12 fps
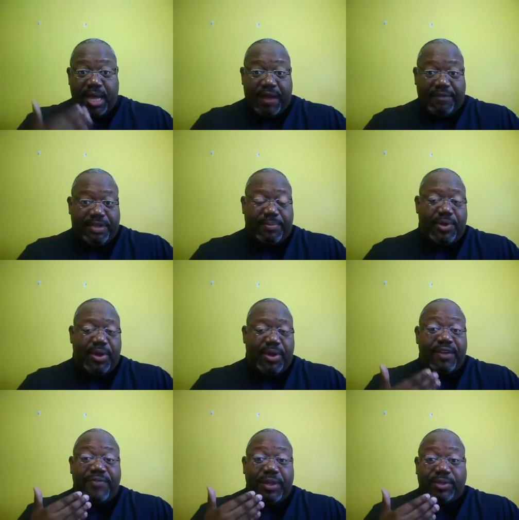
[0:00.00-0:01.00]
comfortable
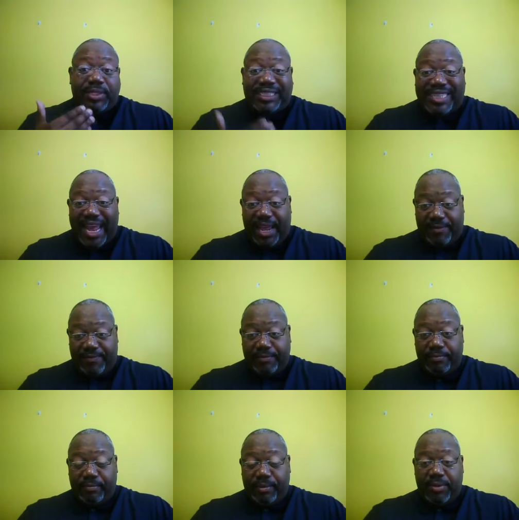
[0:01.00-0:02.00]
and feel safe.
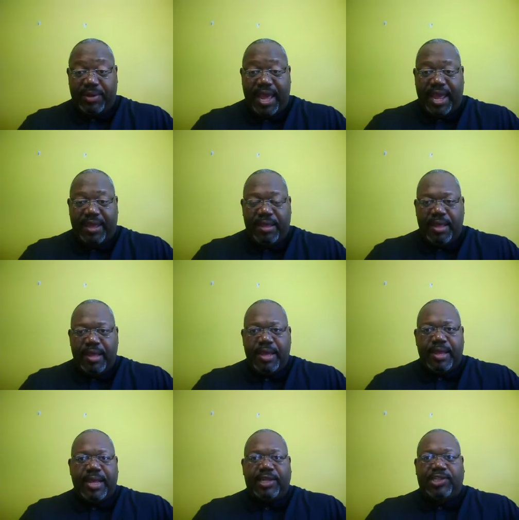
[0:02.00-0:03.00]
Okay,
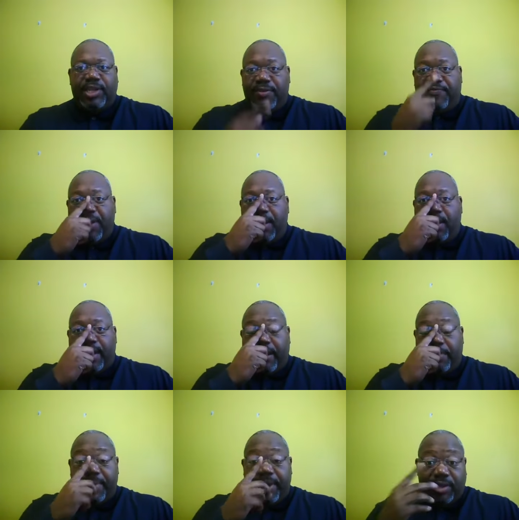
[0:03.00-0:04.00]
they shouldn't feel
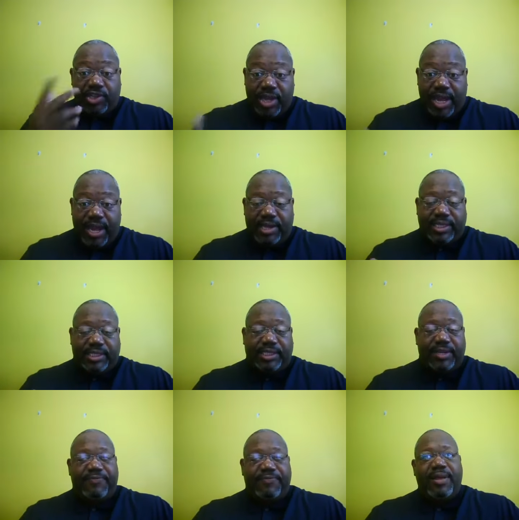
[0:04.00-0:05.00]
like they're being judged. They
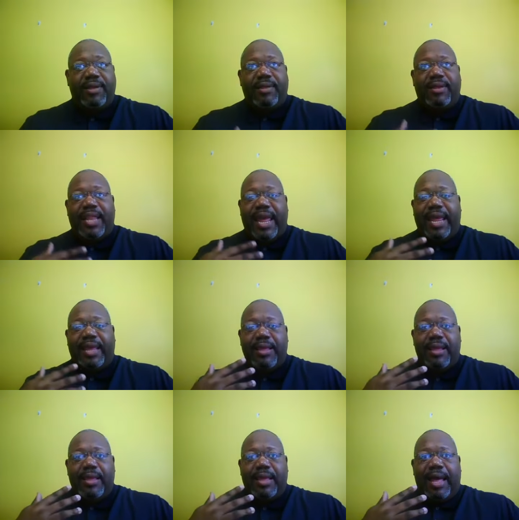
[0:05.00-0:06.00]
shouldn't feel like
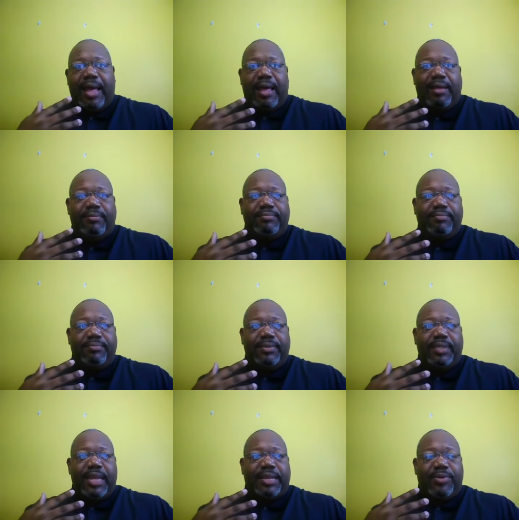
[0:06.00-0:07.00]
um,
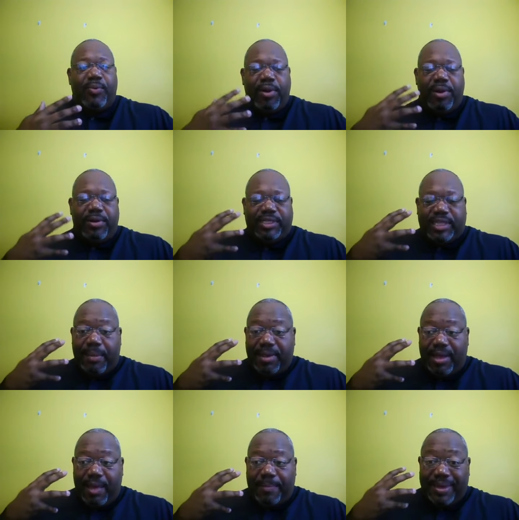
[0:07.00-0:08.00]
like the world is
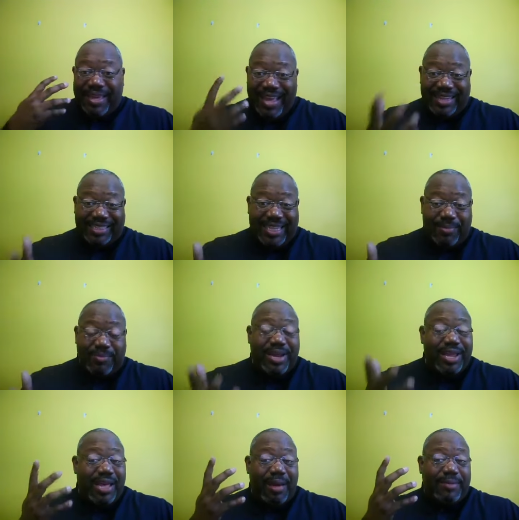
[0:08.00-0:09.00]
coming up against them
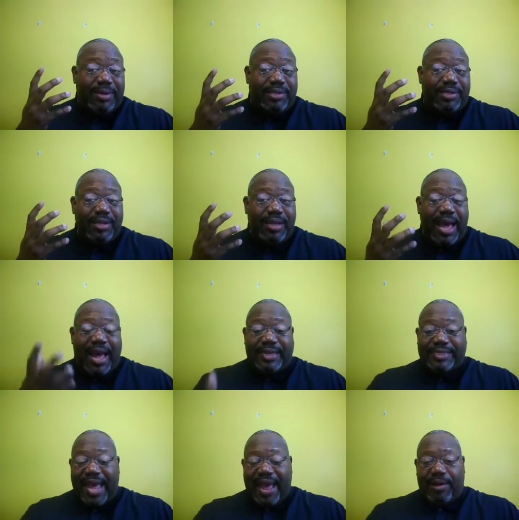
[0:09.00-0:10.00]
when they come into
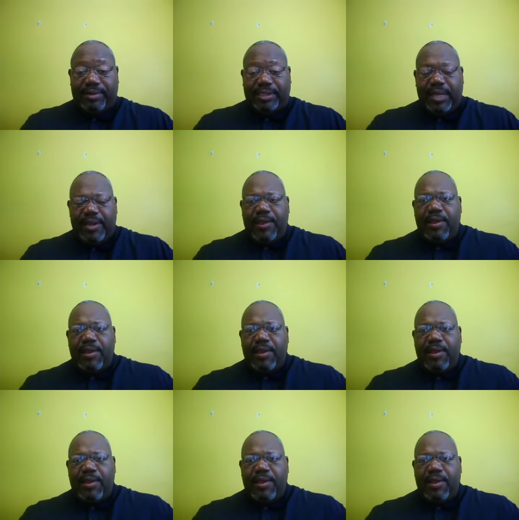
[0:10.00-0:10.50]
God's house.